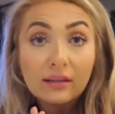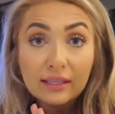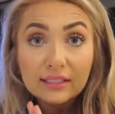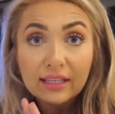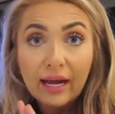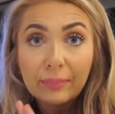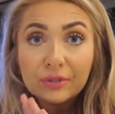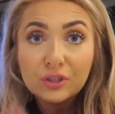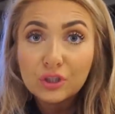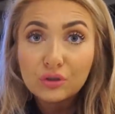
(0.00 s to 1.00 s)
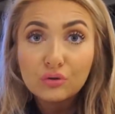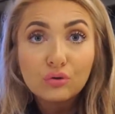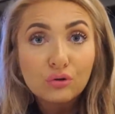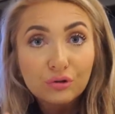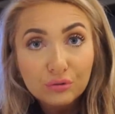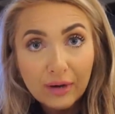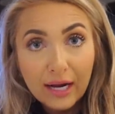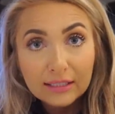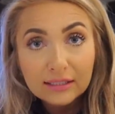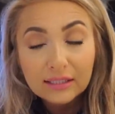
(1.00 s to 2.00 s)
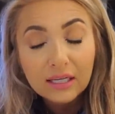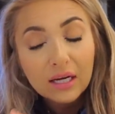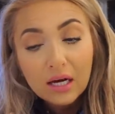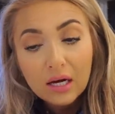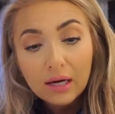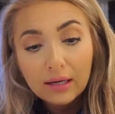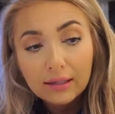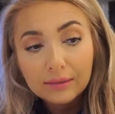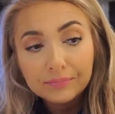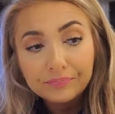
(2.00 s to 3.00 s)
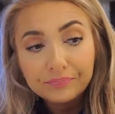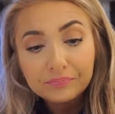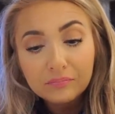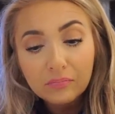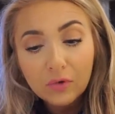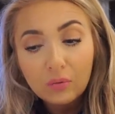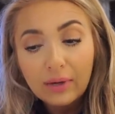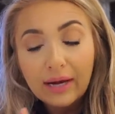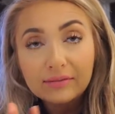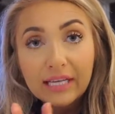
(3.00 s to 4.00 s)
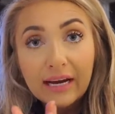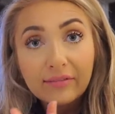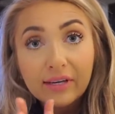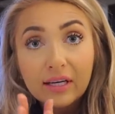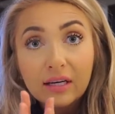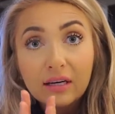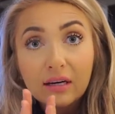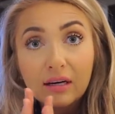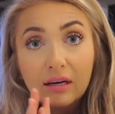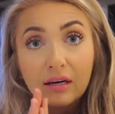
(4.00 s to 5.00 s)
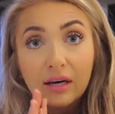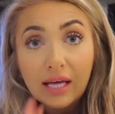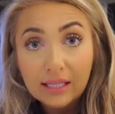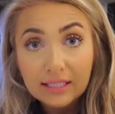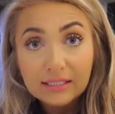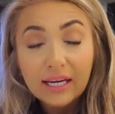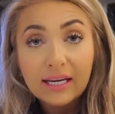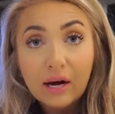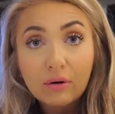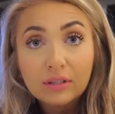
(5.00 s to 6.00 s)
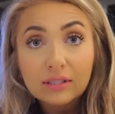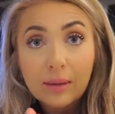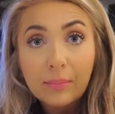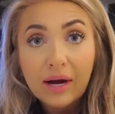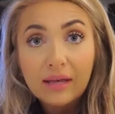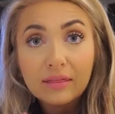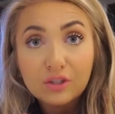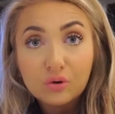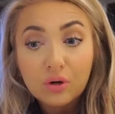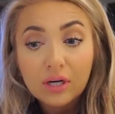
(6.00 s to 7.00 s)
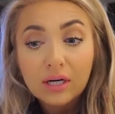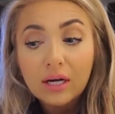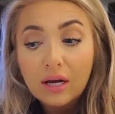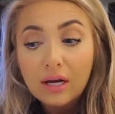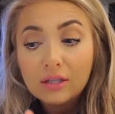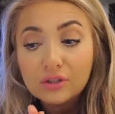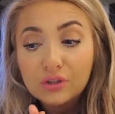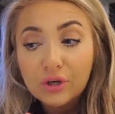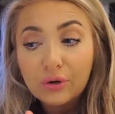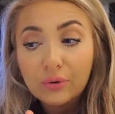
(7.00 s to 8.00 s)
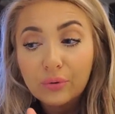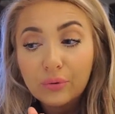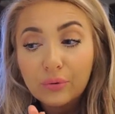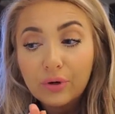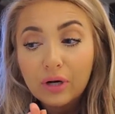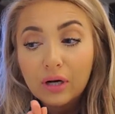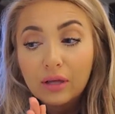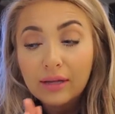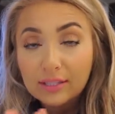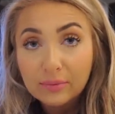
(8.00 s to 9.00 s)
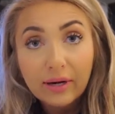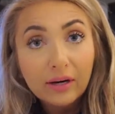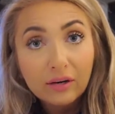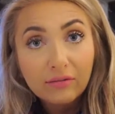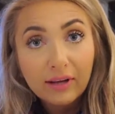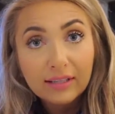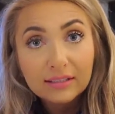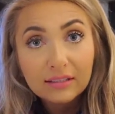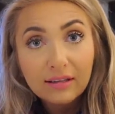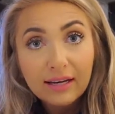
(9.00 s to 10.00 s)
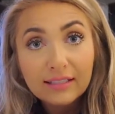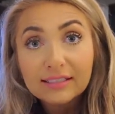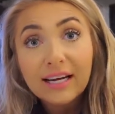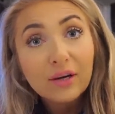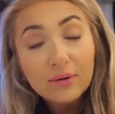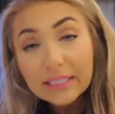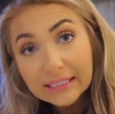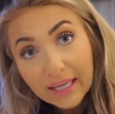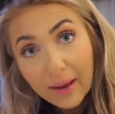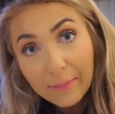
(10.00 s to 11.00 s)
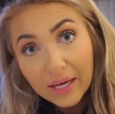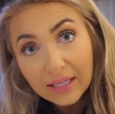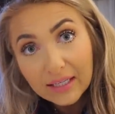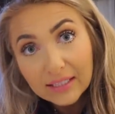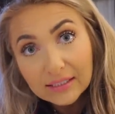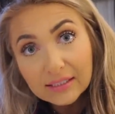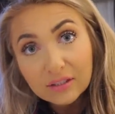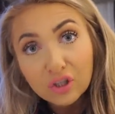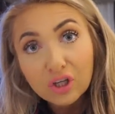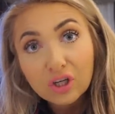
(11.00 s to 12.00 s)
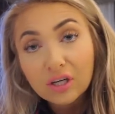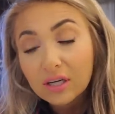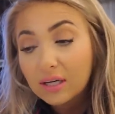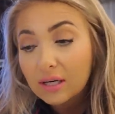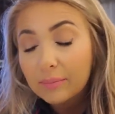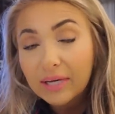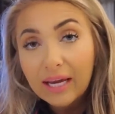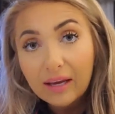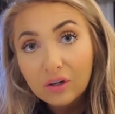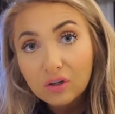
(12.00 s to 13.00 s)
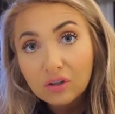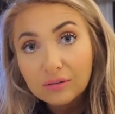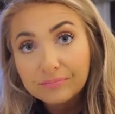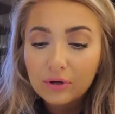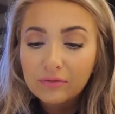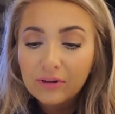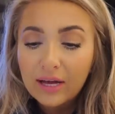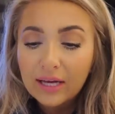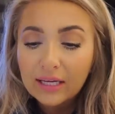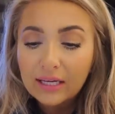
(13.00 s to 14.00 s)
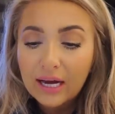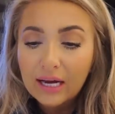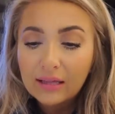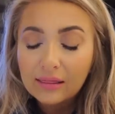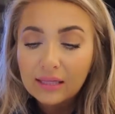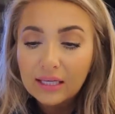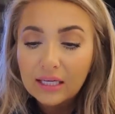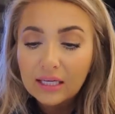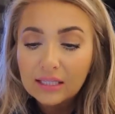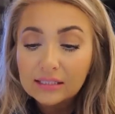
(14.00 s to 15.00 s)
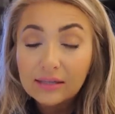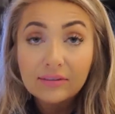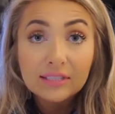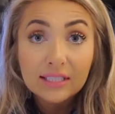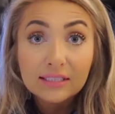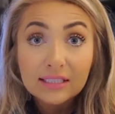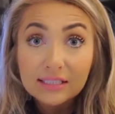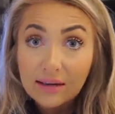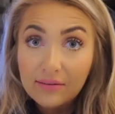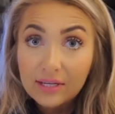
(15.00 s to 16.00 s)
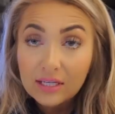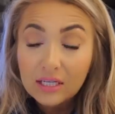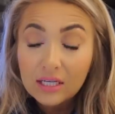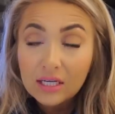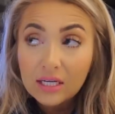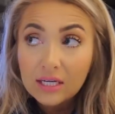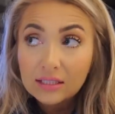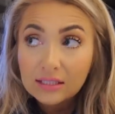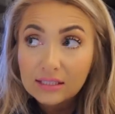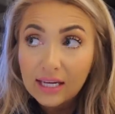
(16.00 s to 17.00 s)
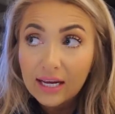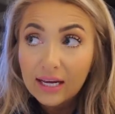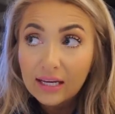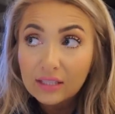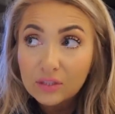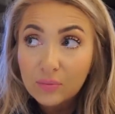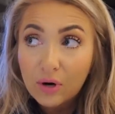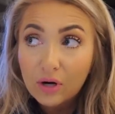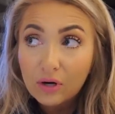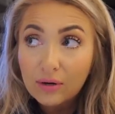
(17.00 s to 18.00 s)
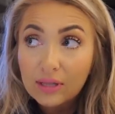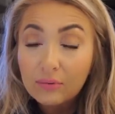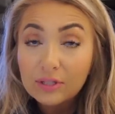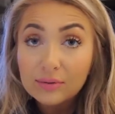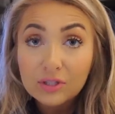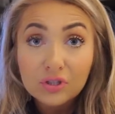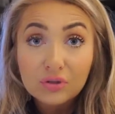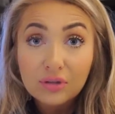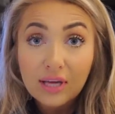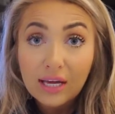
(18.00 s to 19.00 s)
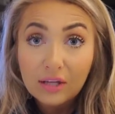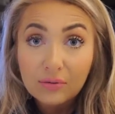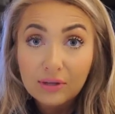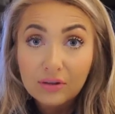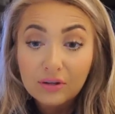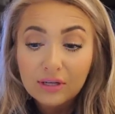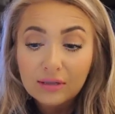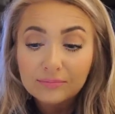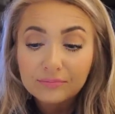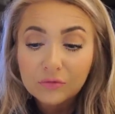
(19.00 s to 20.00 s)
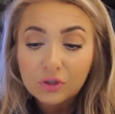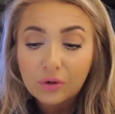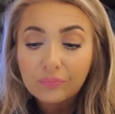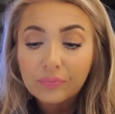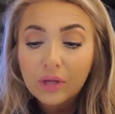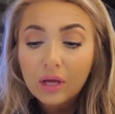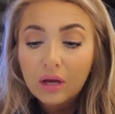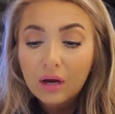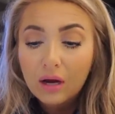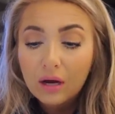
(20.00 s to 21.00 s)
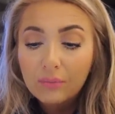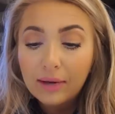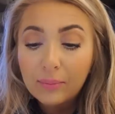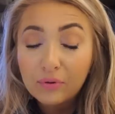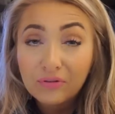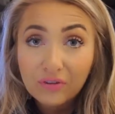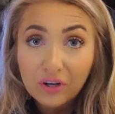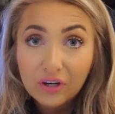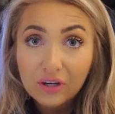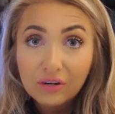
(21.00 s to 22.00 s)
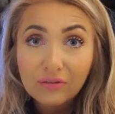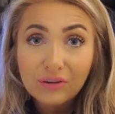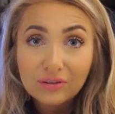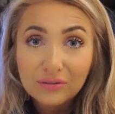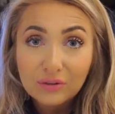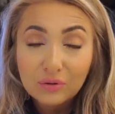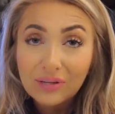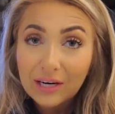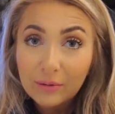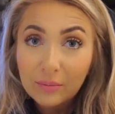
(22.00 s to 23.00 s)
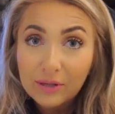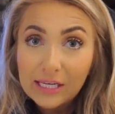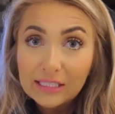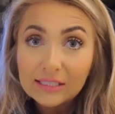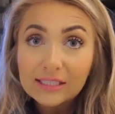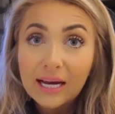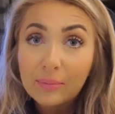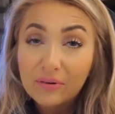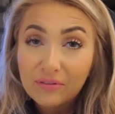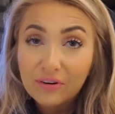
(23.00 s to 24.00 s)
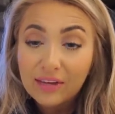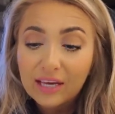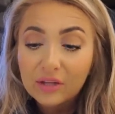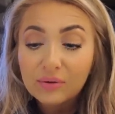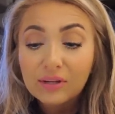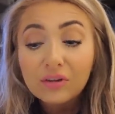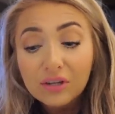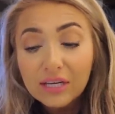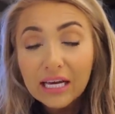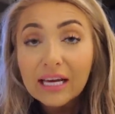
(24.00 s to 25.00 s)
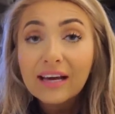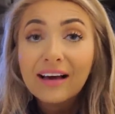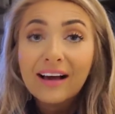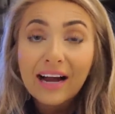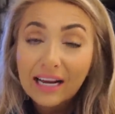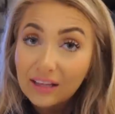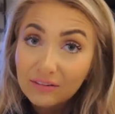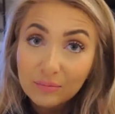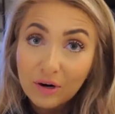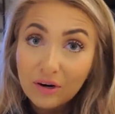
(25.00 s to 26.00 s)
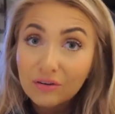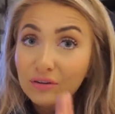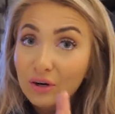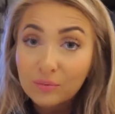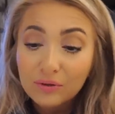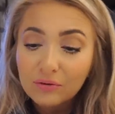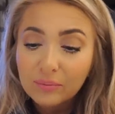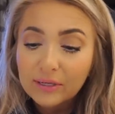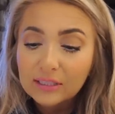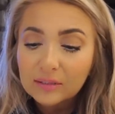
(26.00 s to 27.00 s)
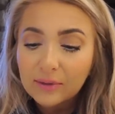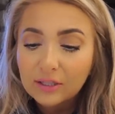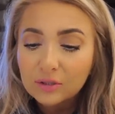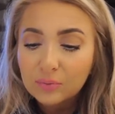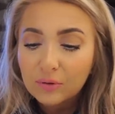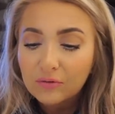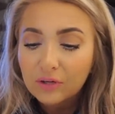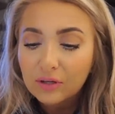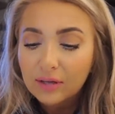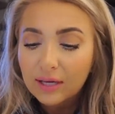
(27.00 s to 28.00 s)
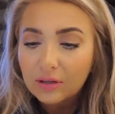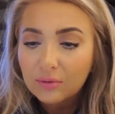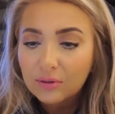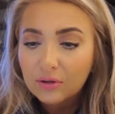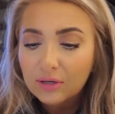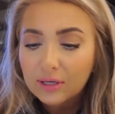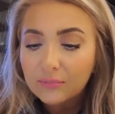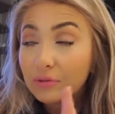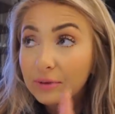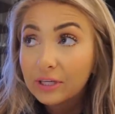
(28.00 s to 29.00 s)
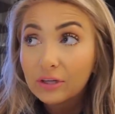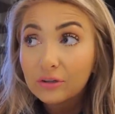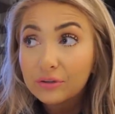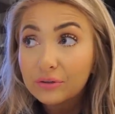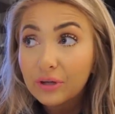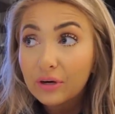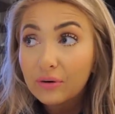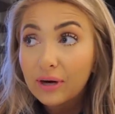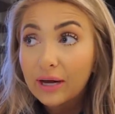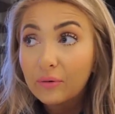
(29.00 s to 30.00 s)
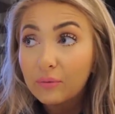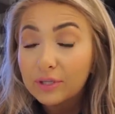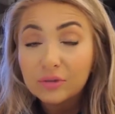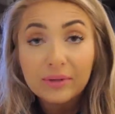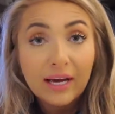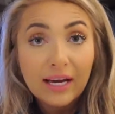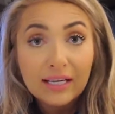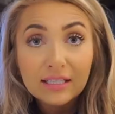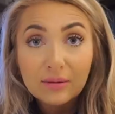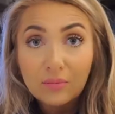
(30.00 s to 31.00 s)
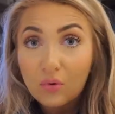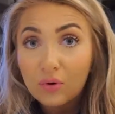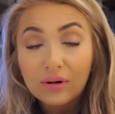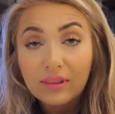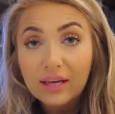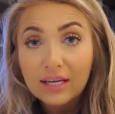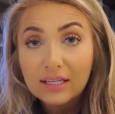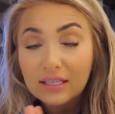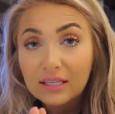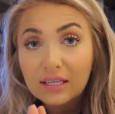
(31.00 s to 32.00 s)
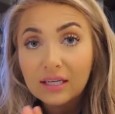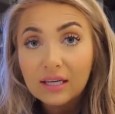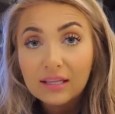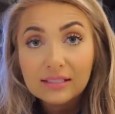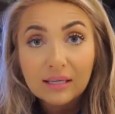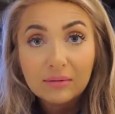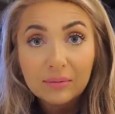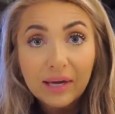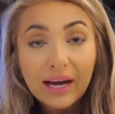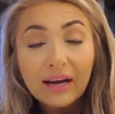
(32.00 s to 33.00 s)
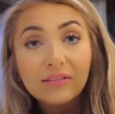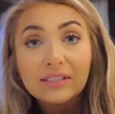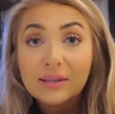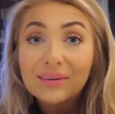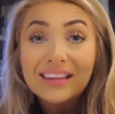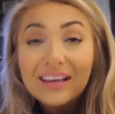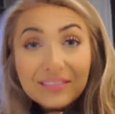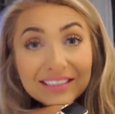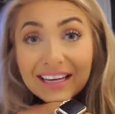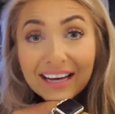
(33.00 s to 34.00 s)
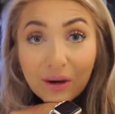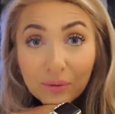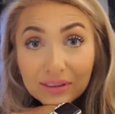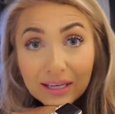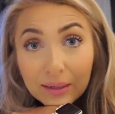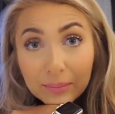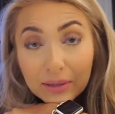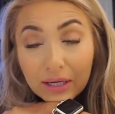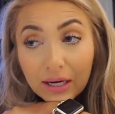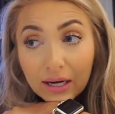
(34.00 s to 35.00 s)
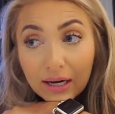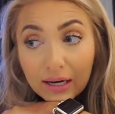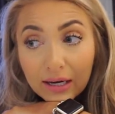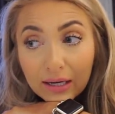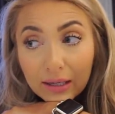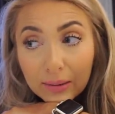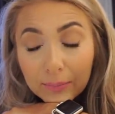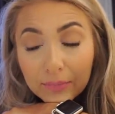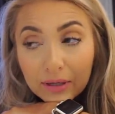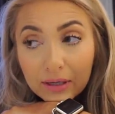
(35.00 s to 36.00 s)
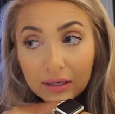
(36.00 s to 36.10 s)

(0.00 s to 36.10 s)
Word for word: delays can happen too. Crew rest. Um, we have to have at least eight hours behind the door. So that's why our flight is delayed. It's not always maintenance or mechanical. We were flying on the 767 today, tomorrow, and then we switched to the A330. So um, I prefer, for those of you who care about planes, I prefer the A330. I love them all. They're all beautiful planes, but I just prefer the A330. A really good crew though. I wish we had more than the time that we have because I would love to hang out with them. Um,